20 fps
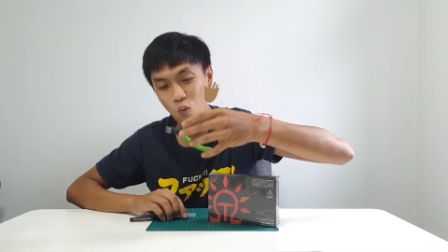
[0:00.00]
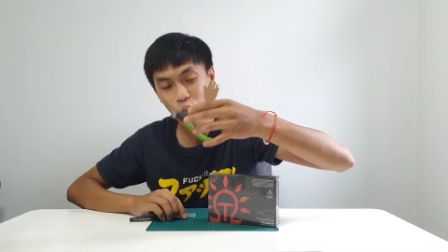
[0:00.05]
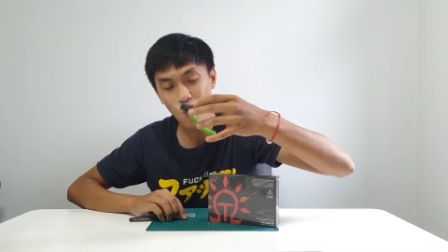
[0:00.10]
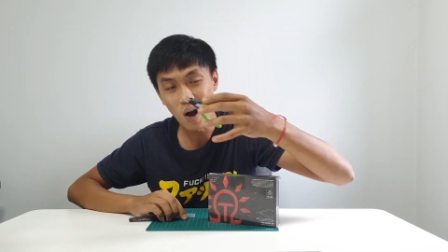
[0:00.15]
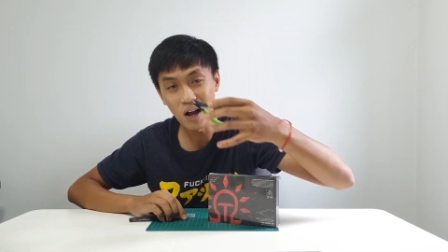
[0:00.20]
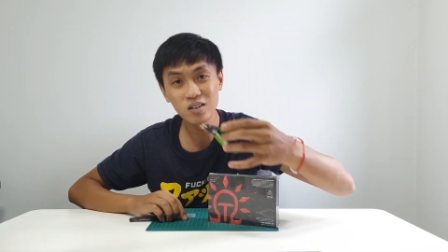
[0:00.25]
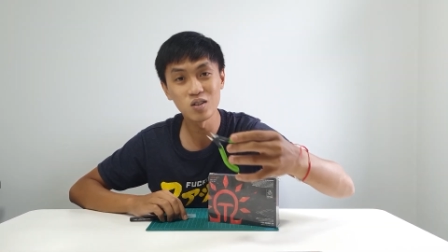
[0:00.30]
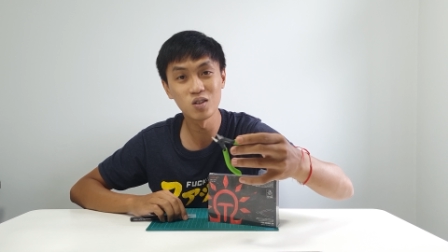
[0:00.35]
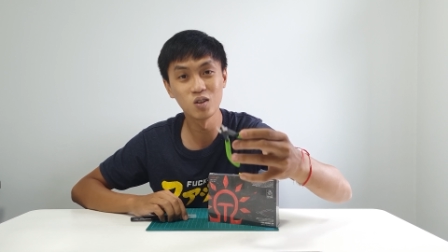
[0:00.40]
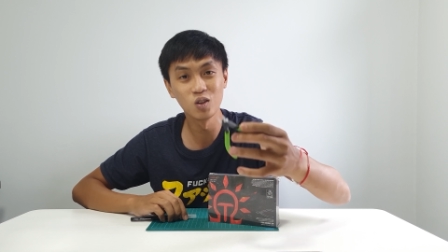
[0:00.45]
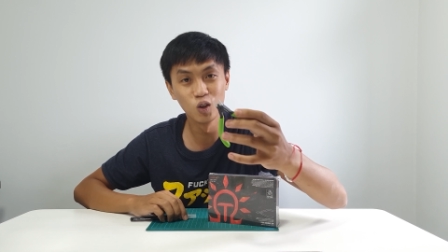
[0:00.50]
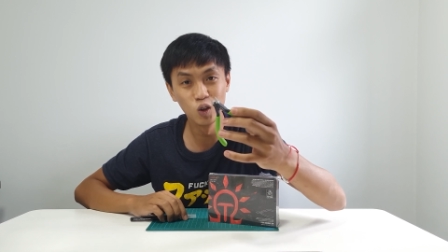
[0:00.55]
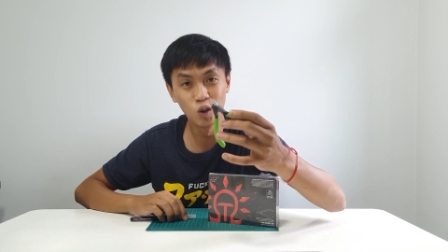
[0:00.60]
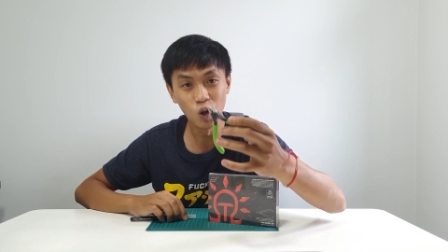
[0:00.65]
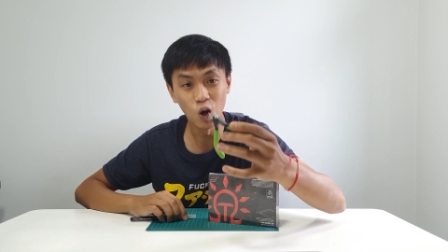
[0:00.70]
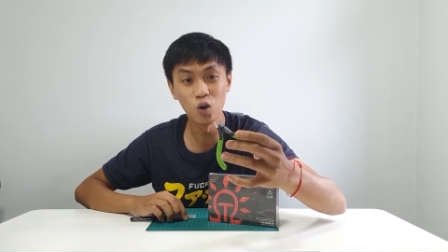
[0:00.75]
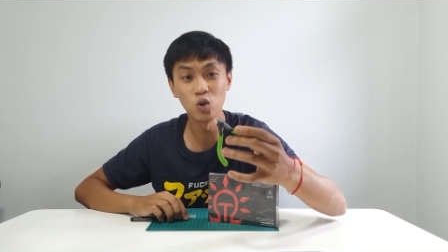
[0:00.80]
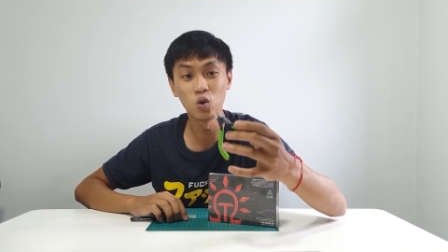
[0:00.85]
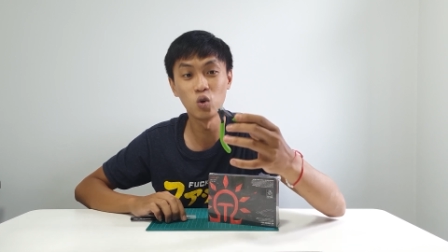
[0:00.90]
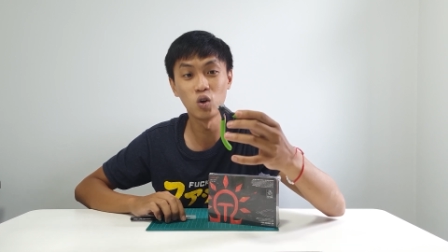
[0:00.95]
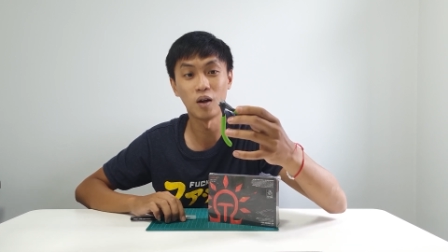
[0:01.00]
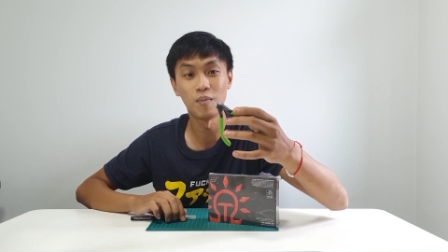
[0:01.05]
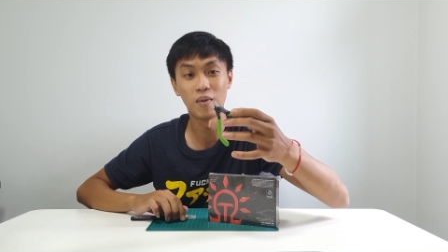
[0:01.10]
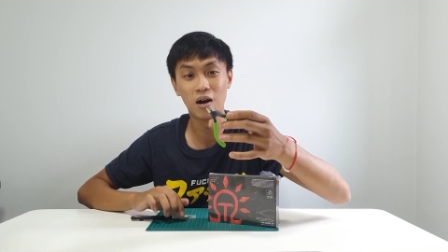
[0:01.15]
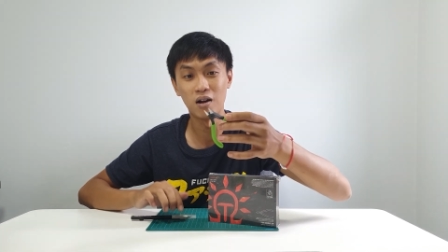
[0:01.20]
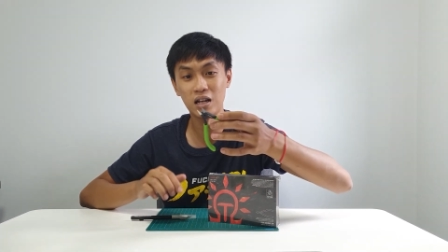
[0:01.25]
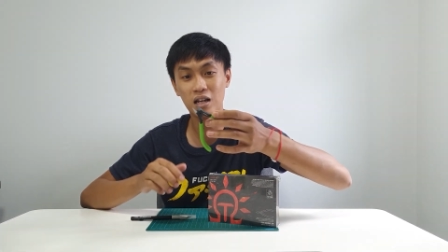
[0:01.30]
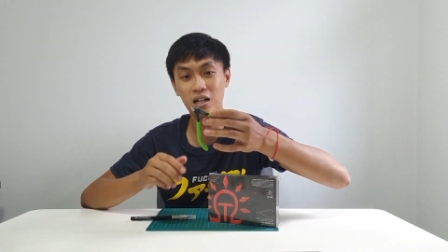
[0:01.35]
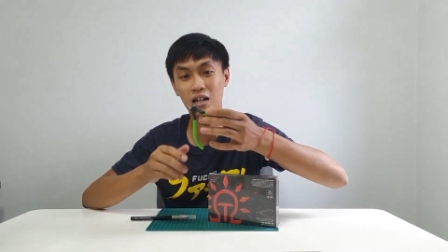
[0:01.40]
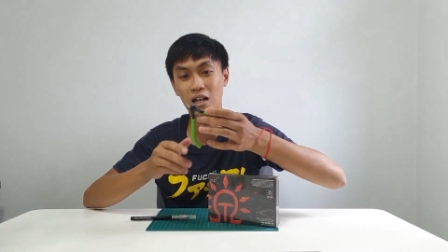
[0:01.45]
What's not good
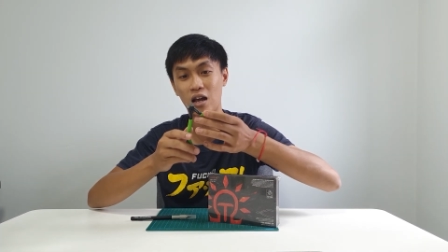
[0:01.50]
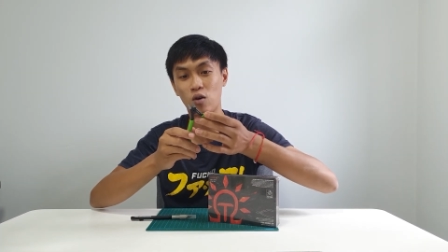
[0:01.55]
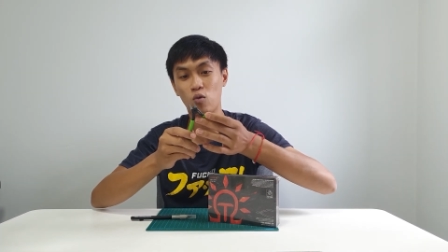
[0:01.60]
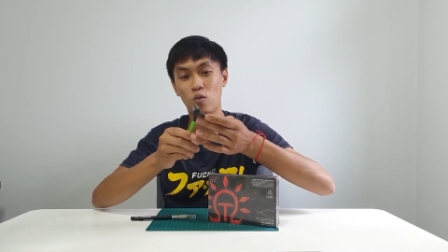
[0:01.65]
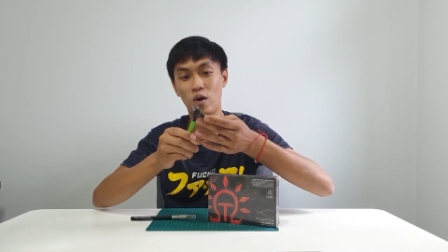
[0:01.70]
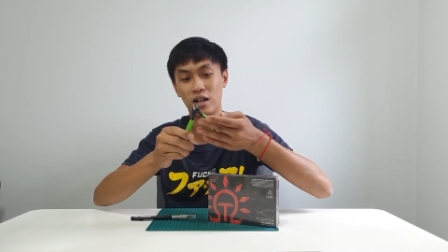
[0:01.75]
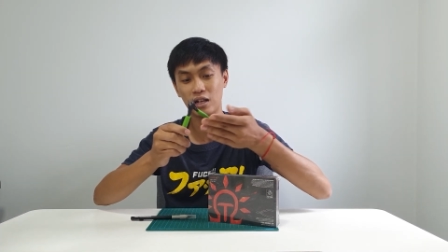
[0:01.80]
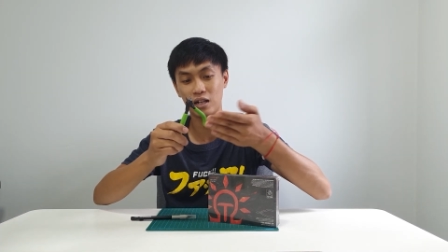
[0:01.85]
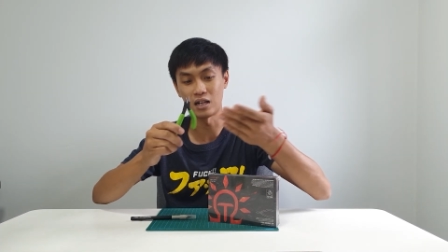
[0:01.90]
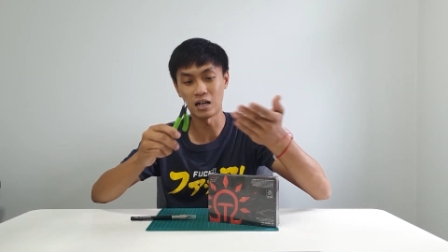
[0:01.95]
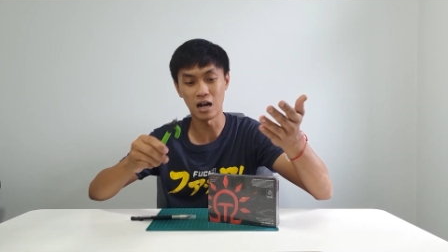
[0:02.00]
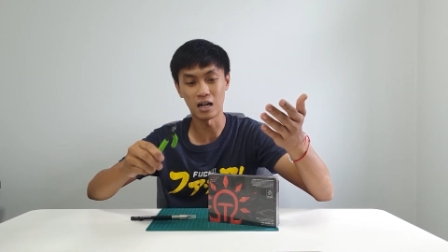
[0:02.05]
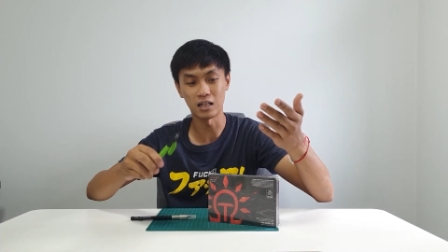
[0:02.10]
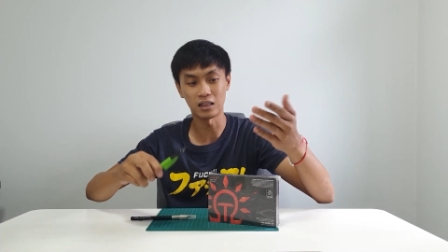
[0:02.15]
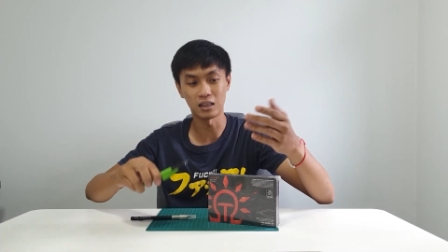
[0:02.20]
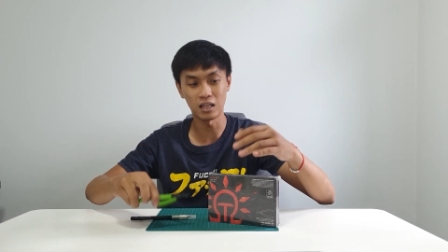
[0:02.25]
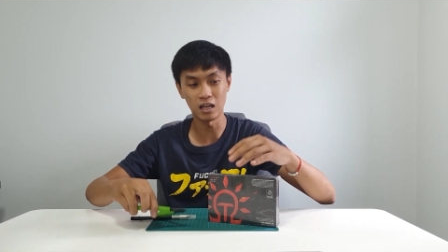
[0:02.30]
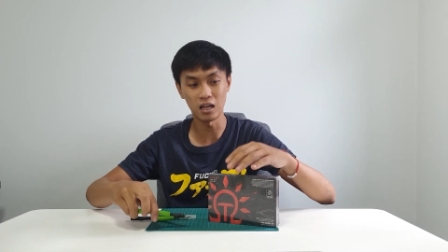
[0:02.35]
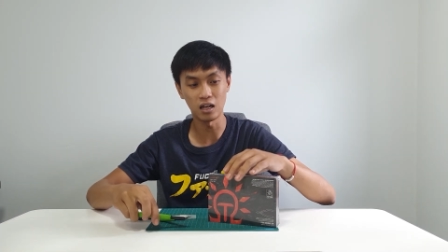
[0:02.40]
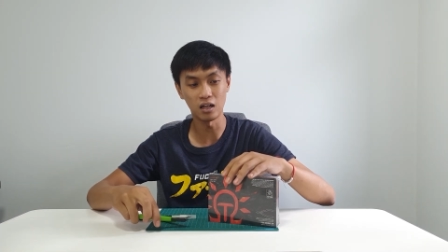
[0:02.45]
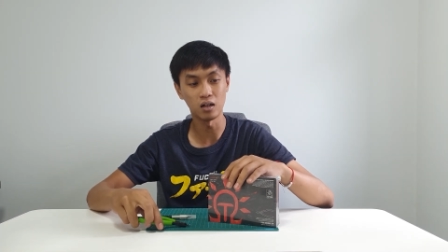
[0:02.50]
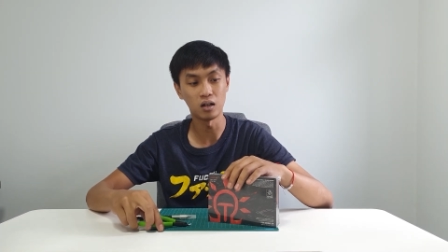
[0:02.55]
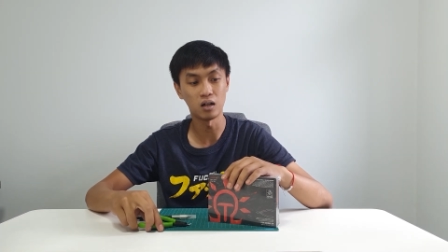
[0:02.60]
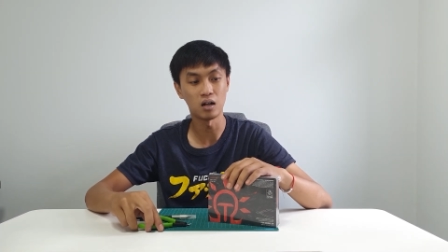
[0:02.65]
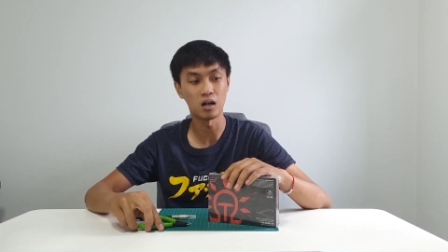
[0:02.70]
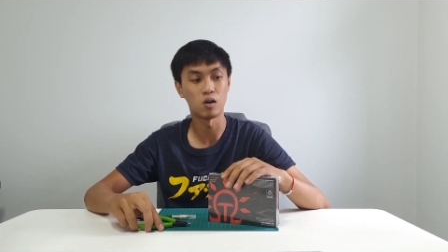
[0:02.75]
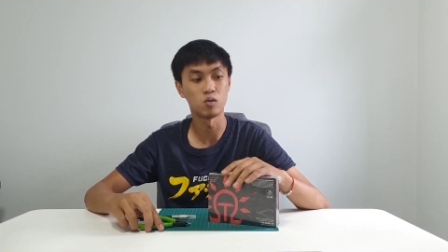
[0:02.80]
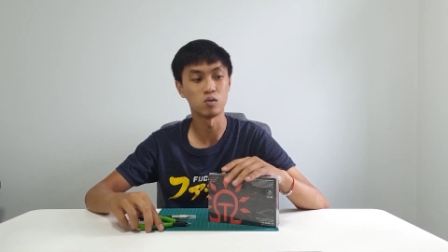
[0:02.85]
about it is that when cutting,